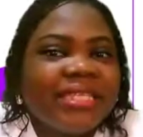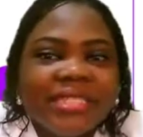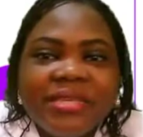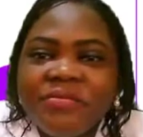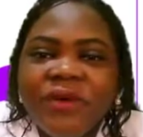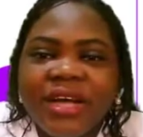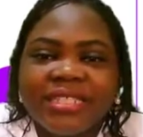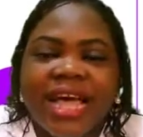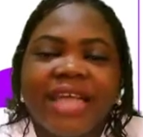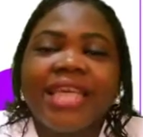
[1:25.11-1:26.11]
As simple
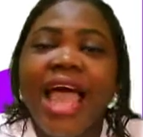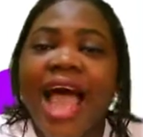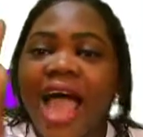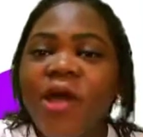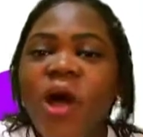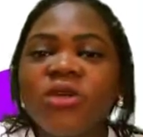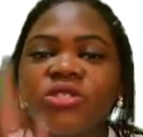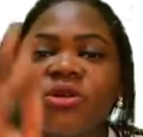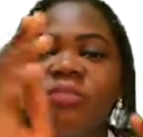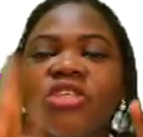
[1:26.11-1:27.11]
as that. And
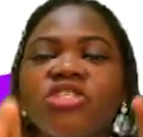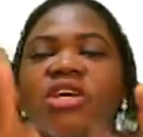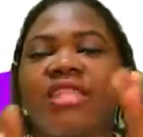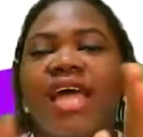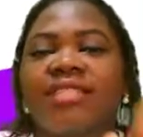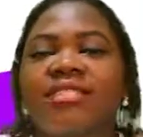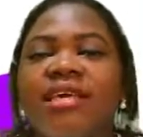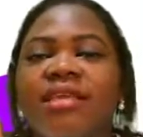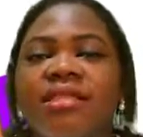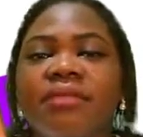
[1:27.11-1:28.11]
also make sure that
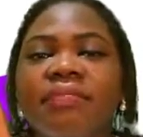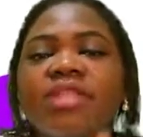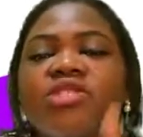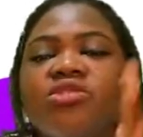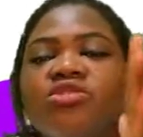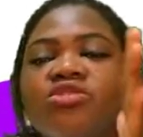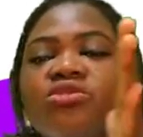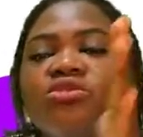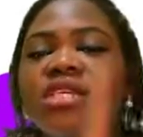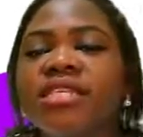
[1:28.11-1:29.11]
the math you
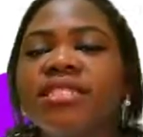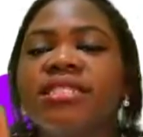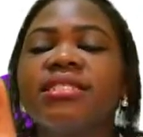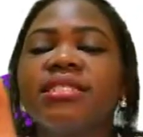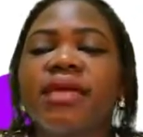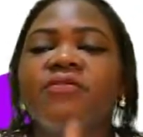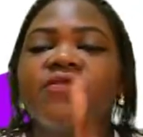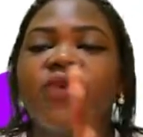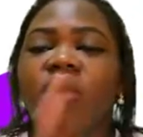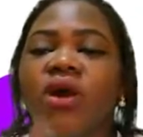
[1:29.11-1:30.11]
do is the
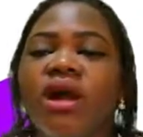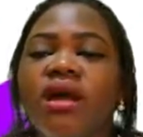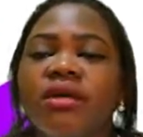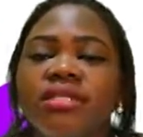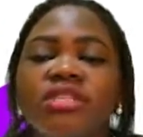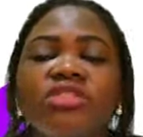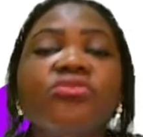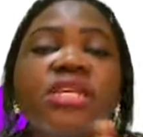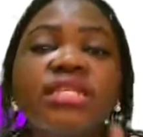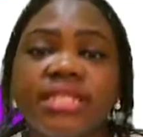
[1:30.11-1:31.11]
same for the
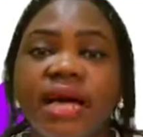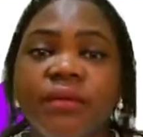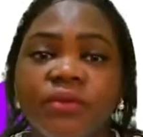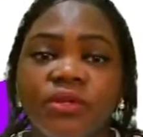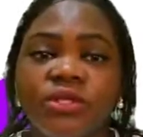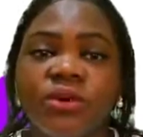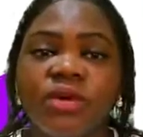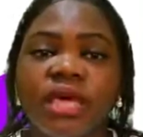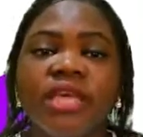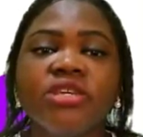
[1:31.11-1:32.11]
3 samples.
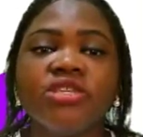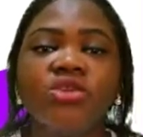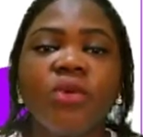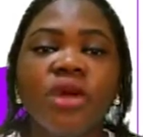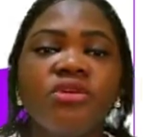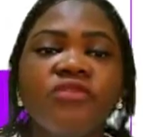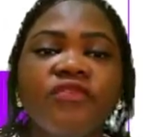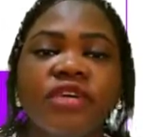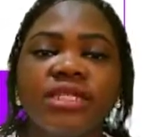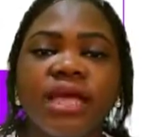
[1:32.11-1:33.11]
Okay. So what you
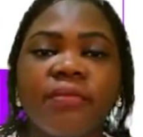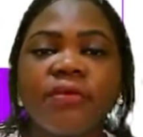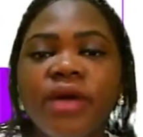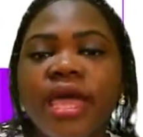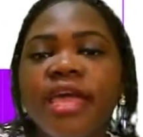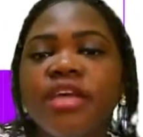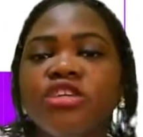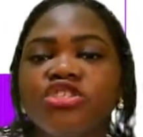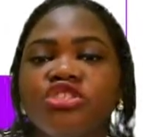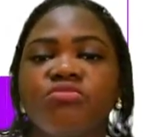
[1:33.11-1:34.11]
do for sample
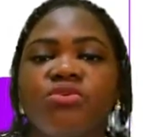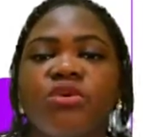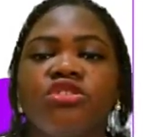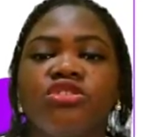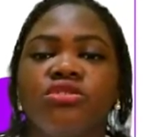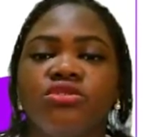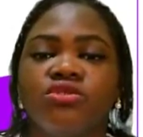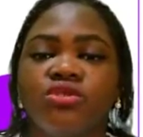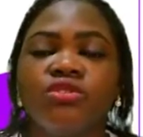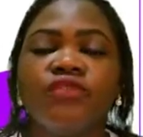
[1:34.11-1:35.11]
A should be what
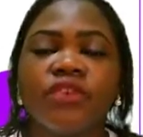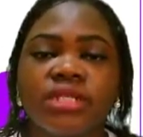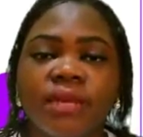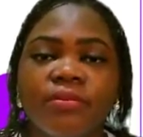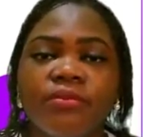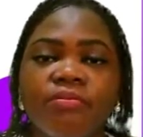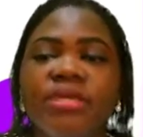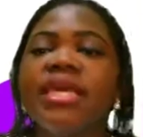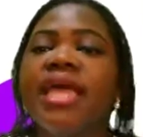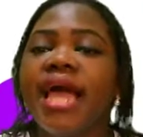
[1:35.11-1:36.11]
you will do for sample
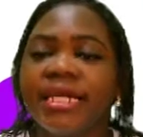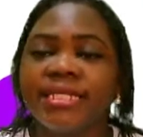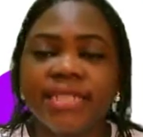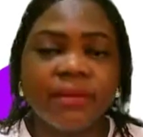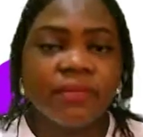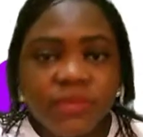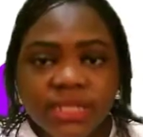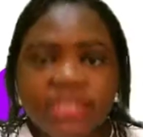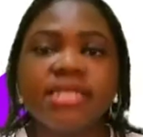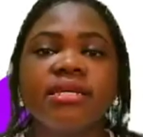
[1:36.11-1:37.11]
B and
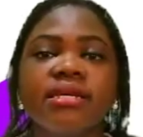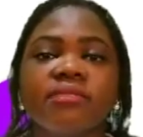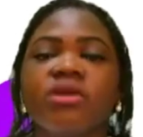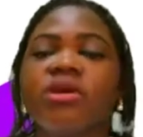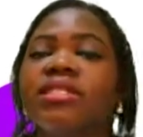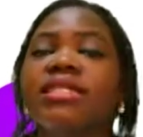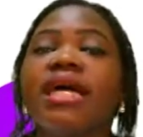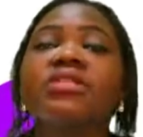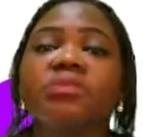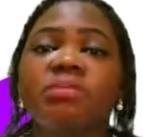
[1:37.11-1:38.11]
sample C. Because
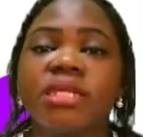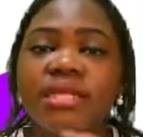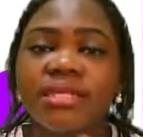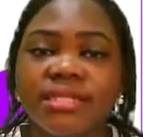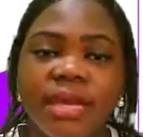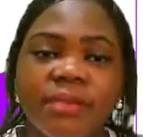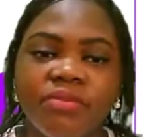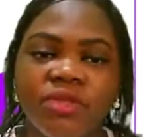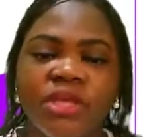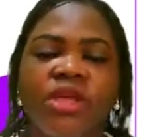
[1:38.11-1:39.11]
it has to be the
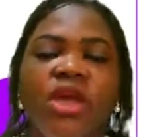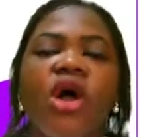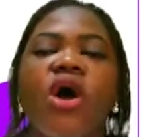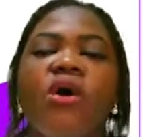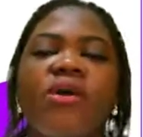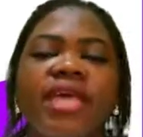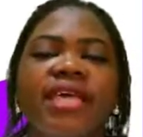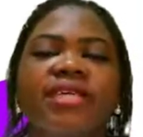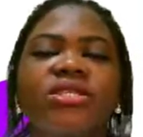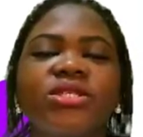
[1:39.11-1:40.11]
same thing.
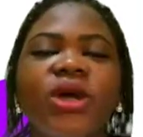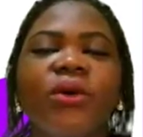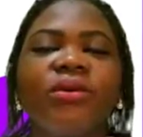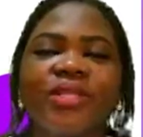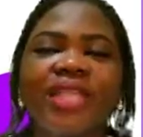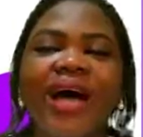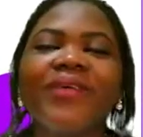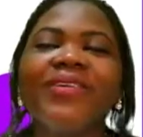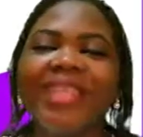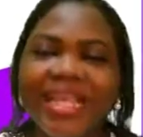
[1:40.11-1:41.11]
Okay, so
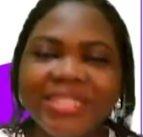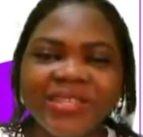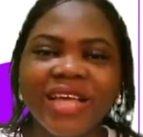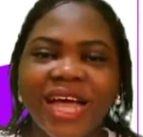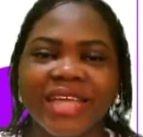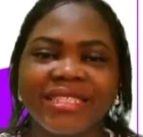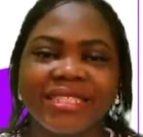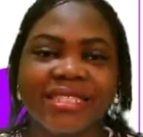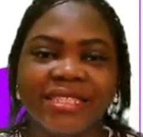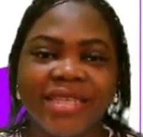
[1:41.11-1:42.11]
now let's look
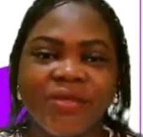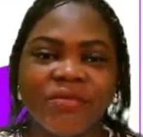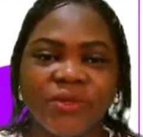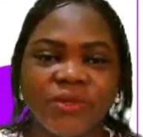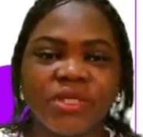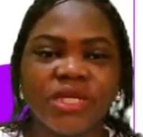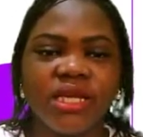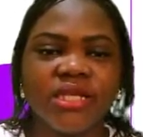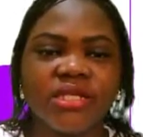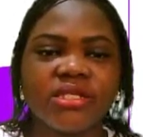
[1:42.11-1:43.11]
at the samples.
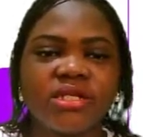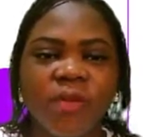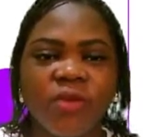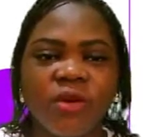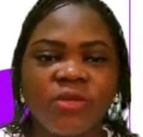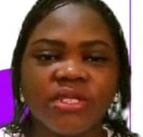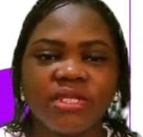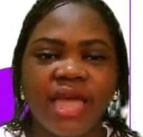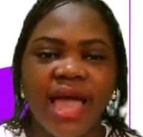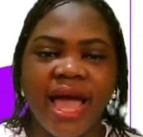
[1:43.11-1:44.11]
The top
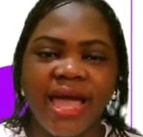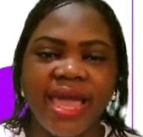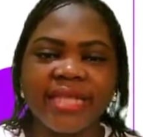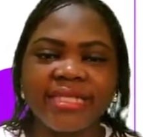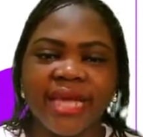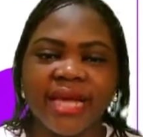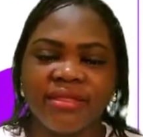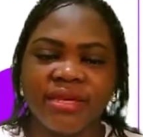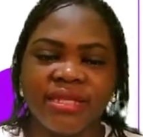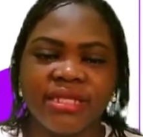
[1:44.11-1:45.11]
numbers here are 8
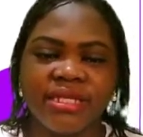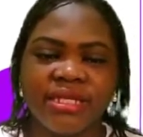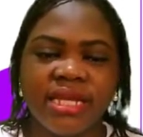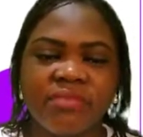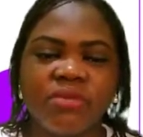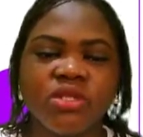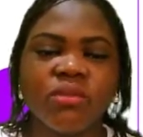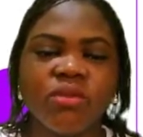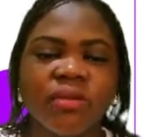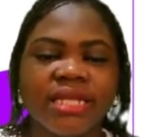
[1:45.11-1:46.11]
and 13, then the
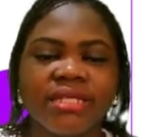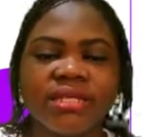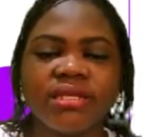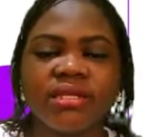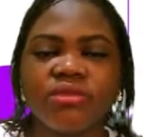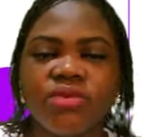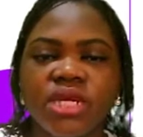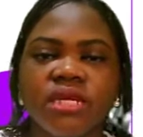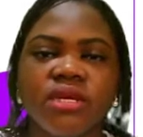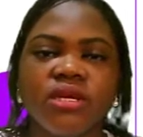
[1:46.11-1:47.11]
bottom number is
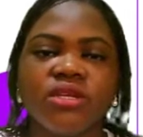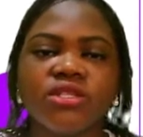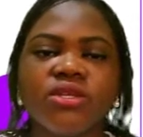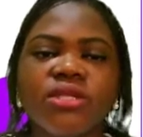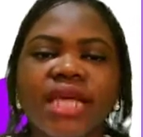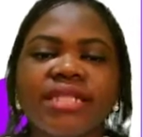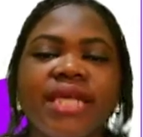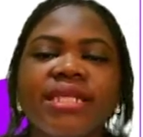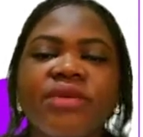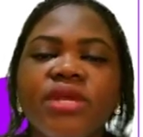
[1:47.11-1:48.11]
63. So
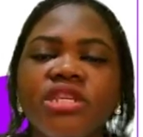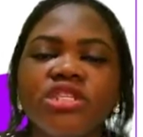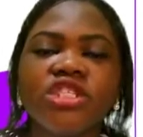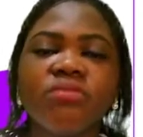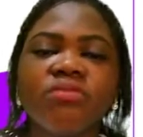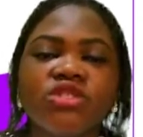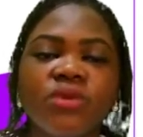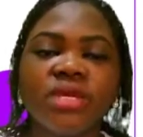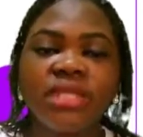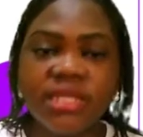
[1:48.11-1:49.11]
there is a relationship
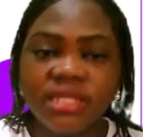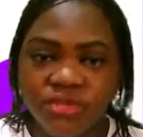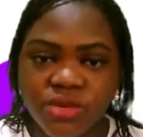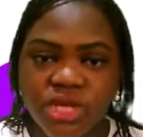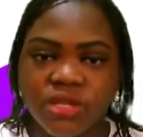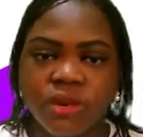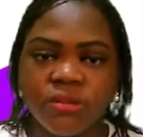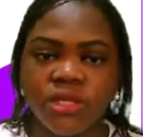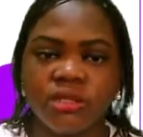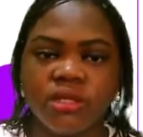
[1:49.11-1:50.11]
between these 3
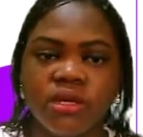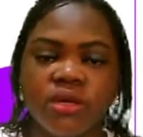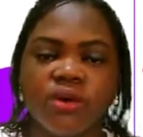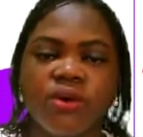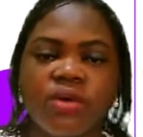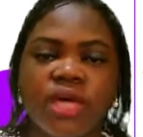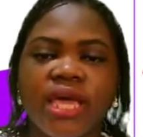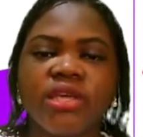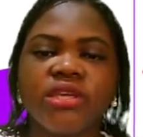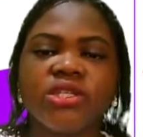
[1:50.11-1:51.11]
numbers.
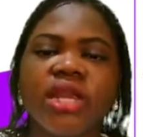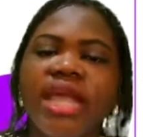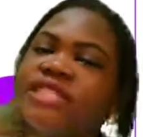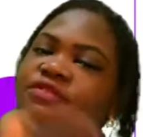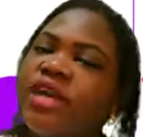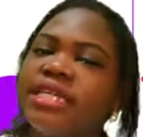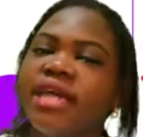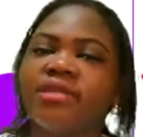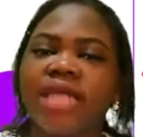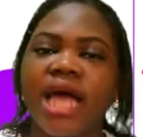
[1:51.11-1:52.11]
Okay, so let's
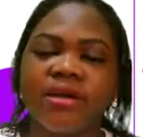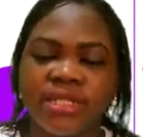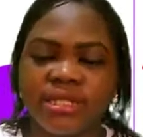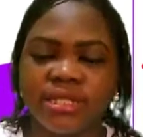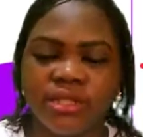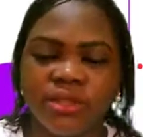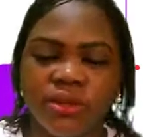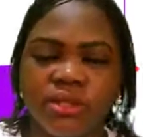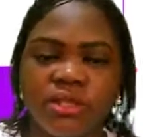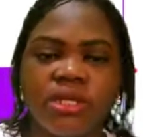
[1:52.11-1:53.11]
find out how this is
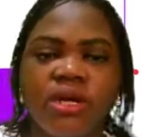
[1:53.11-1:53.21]
done.